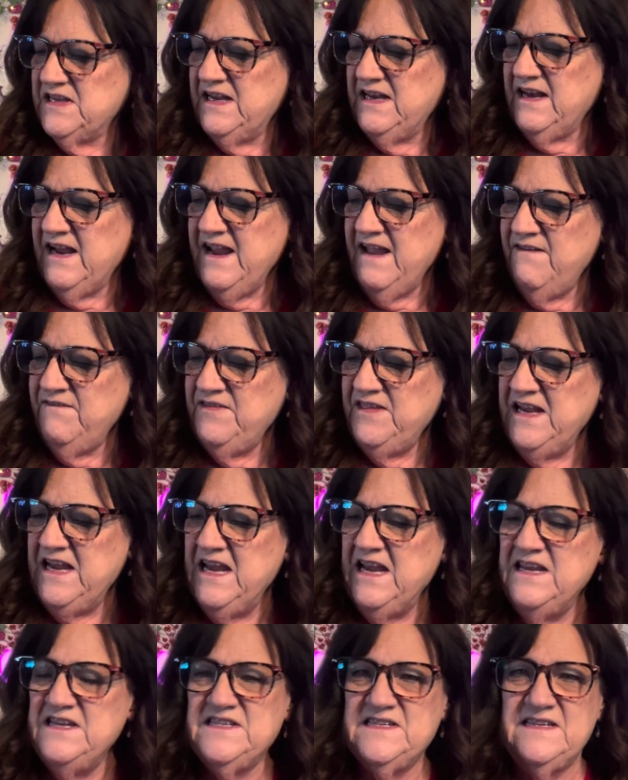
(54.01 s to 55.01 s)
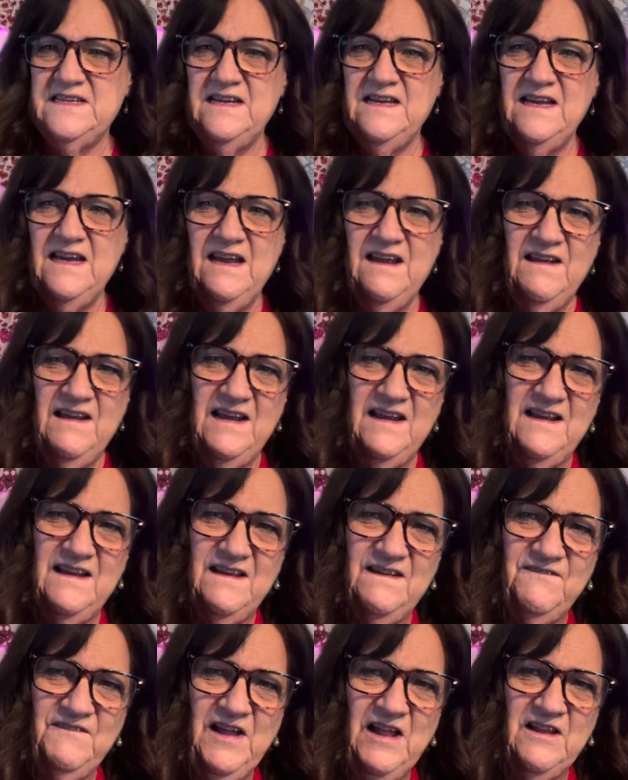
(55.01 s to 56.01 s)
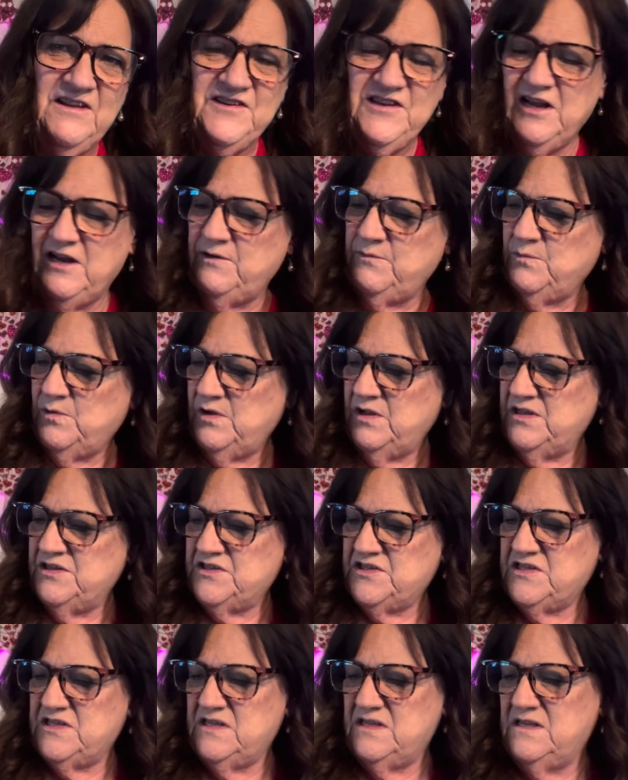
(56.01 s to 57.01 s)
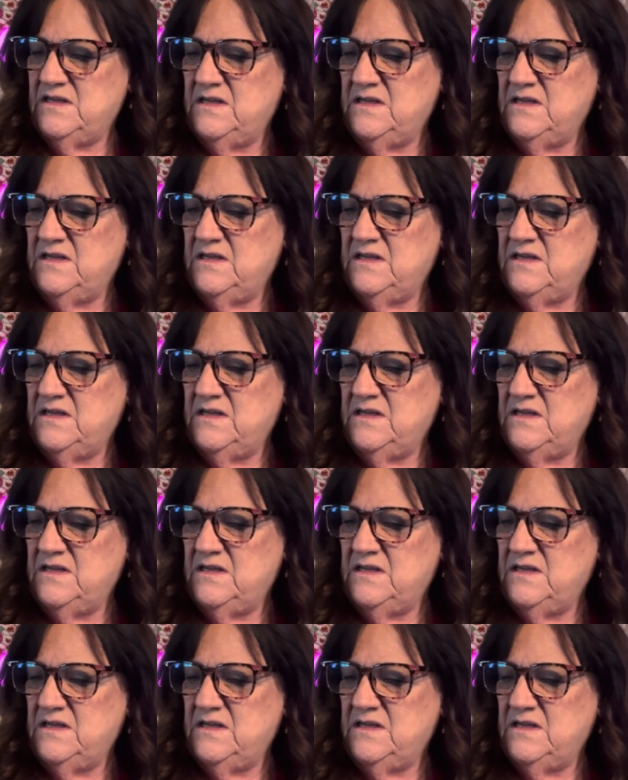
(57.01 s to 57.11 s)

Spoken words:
And I have these Valentine ones.